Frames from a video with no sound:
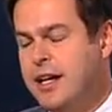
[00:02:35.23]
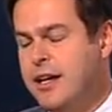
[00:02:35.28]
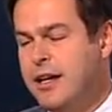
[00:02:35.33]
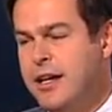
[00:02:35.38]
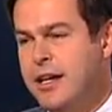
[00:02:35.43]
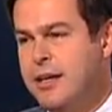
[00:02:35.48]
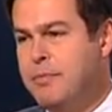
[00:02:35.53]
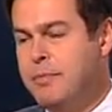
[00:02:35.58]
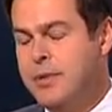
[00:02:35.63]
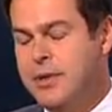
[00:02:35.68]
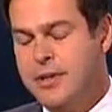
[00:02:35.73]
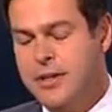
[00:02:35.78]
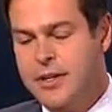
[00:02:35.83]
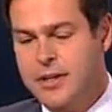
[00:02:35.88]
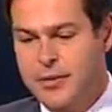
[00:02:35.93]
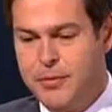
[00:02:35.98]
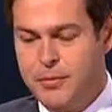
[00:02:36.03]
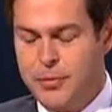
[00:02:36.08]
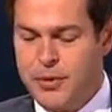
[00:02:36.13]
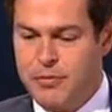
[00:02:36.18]
Um,
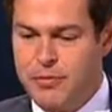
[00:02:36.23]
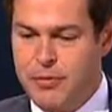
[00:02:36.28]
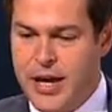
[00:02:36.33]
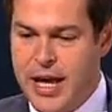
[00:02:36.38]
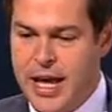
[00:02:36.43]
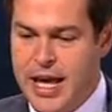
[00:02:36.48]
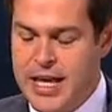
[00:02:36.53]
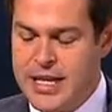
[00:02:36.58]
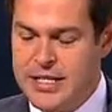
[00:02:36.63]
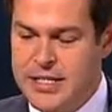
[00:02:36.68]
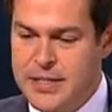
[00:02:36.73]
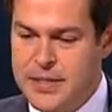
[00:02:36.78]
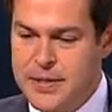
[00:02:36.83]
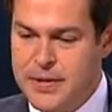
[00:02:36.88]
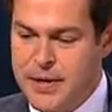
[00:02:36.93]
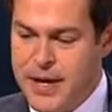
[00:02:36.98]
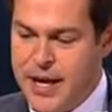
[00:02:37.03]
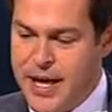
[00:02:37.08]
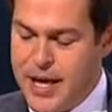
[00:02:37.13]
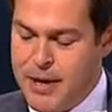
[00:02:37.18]
we've had
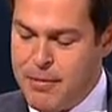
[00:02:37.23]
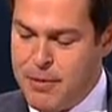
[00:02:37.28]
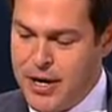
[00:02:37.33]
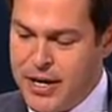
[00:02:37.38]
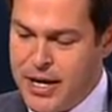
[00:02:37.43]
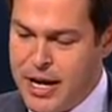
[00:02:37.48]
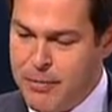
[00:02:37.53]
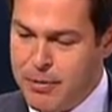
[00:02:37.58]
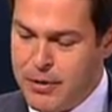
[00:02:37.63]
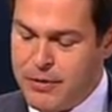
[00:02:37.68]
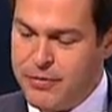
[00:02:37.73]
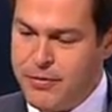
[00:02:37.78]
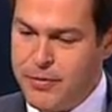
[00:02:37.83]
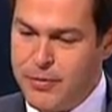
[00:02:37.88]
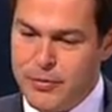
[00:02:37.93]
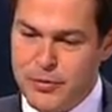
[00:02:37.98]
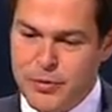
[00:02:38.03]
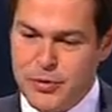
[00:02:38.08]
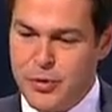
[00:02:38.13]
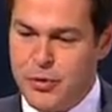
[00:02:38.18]
uh, a couple of
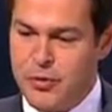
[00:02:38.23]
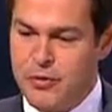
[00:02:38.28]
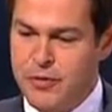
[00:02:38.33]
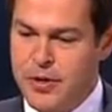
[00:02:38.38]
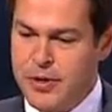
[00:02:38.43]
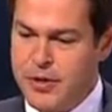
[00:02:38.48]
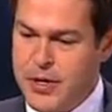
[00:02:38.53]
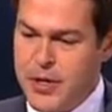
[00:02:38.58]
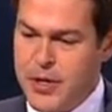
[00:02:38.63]
uh, sort of,